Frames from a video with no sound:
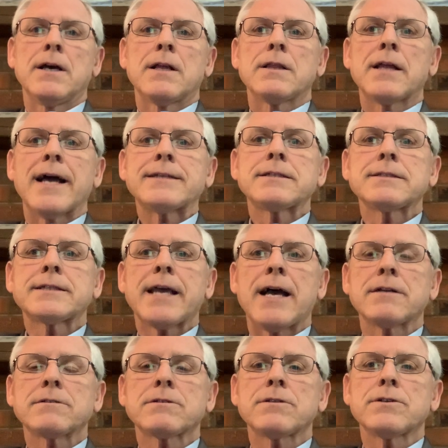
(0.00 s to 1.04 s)
Licensed
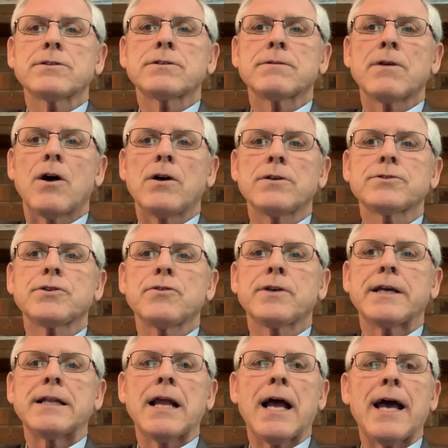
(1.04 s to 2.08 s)
counselors also
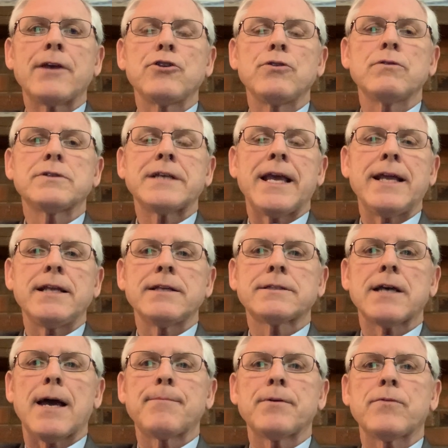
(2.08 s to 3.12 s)
cannot use any
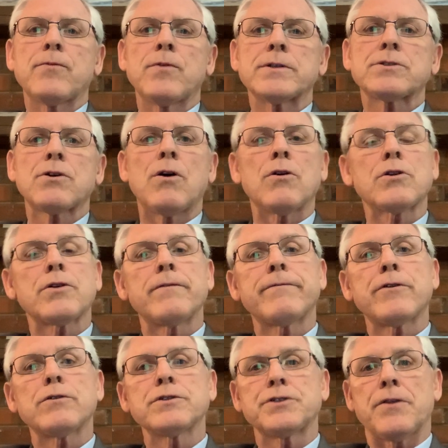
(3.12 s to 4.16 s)
type of what's called
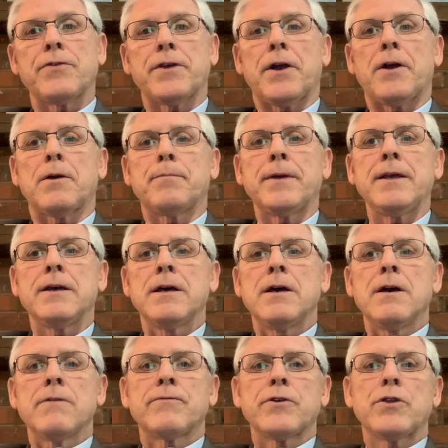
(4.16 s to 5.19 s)
conversion therapy
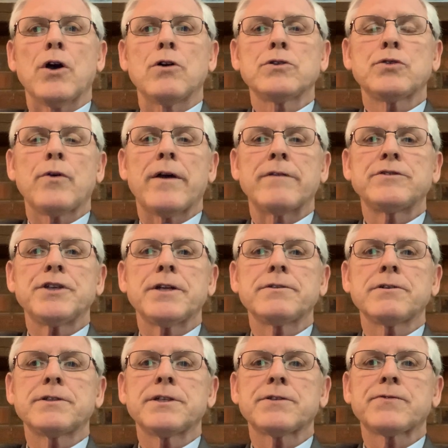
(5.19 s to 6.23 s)
for those who have
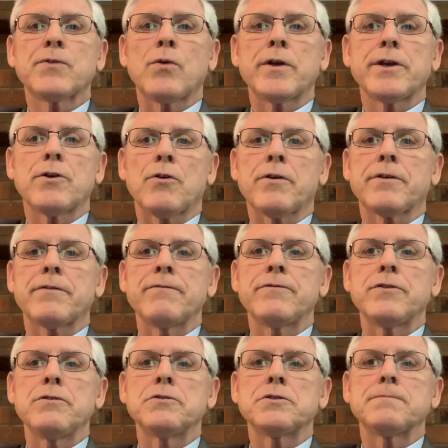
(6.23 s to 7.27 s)
gender dysphoria or
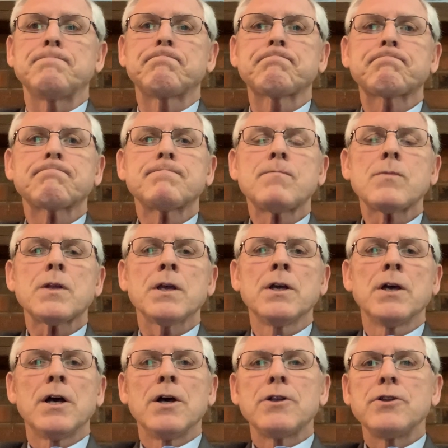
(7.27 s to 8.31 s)
confusion.
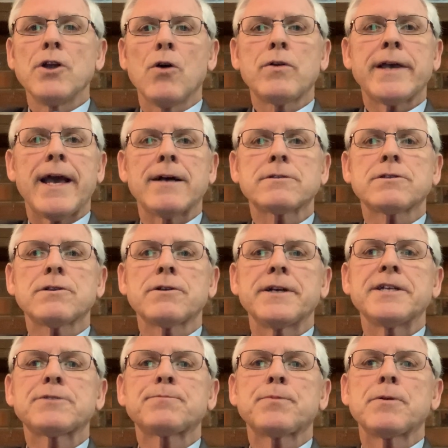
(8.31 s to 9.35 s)
No counselor
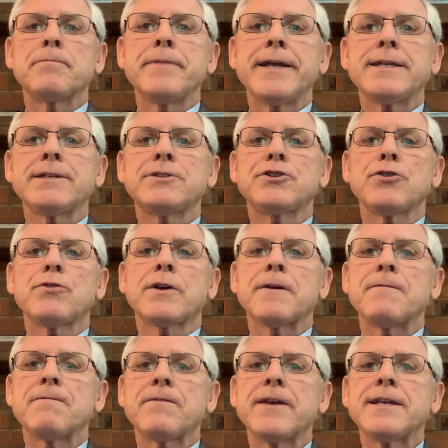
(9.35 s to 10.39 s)
is permitted to
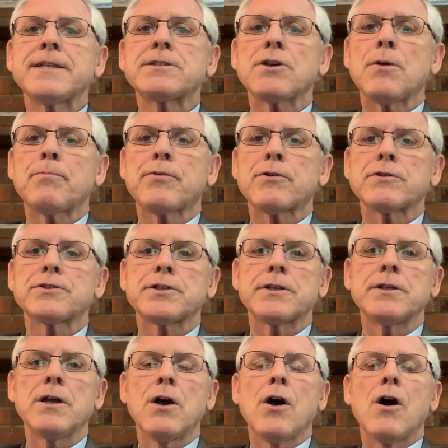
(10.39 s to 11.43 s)
convince a
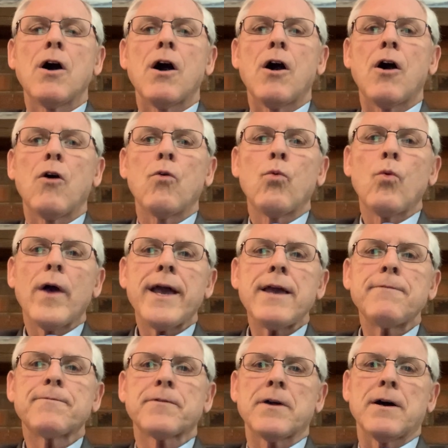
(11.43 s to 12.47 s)
person
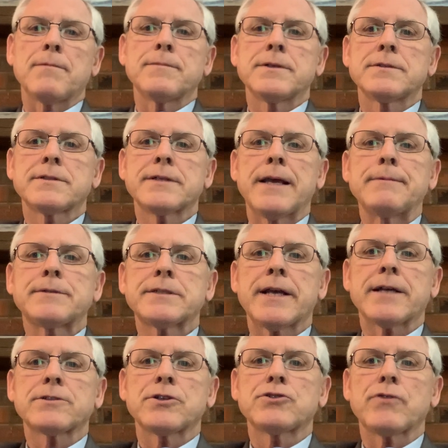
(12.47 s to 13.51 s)
away from
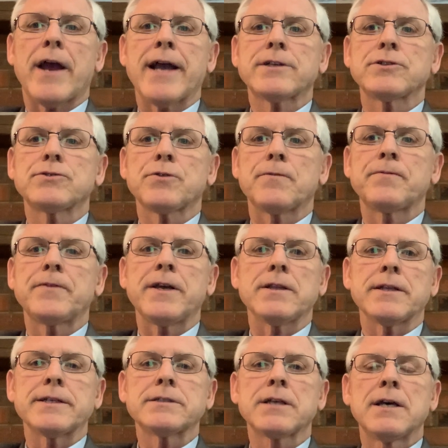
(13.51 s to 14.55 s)
same-sex attractions or
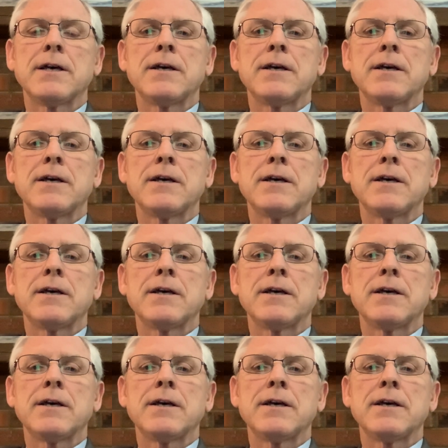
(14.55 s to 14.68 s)
feelings